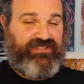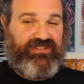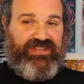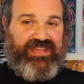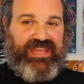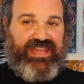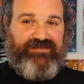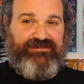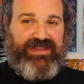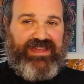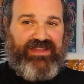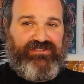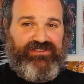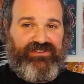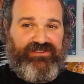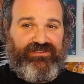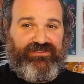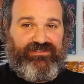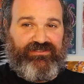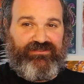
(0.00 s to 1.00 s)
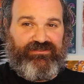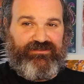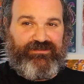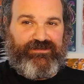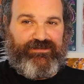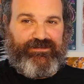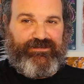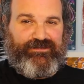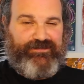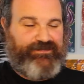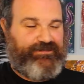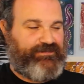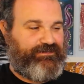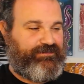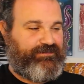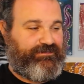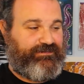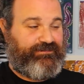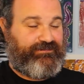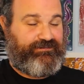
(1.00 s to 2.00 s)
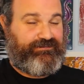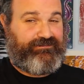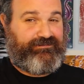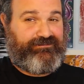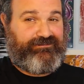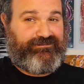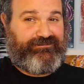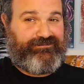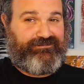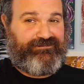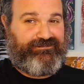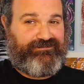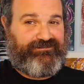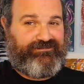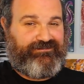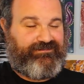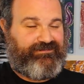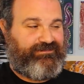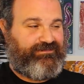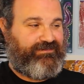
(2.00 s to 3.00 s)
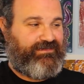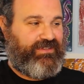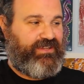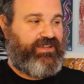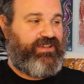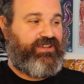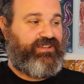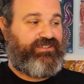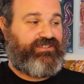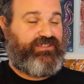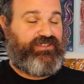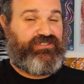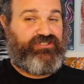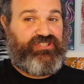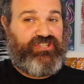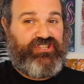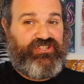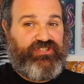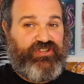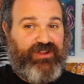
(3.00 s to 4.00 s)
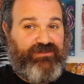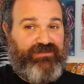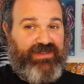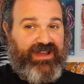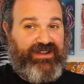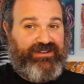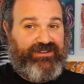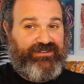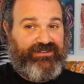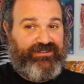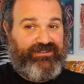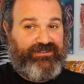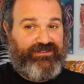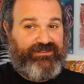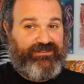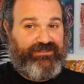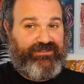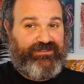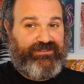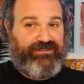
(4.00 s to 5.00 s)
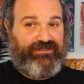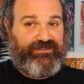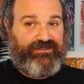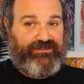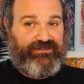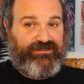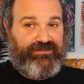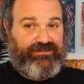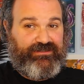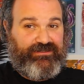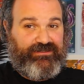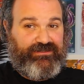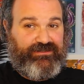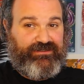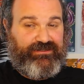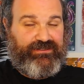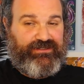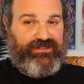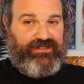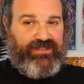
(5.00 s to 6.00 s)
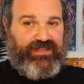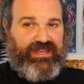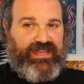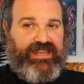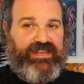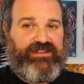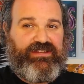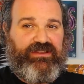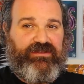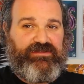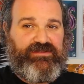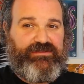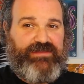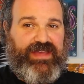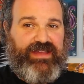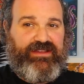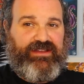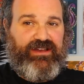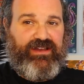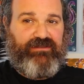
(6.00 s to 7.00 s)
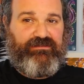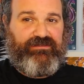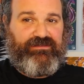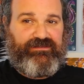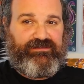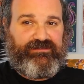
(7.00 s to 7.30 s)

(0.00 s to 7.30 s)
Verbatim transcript: To the A major. To the G sharp minor. And it comes back up.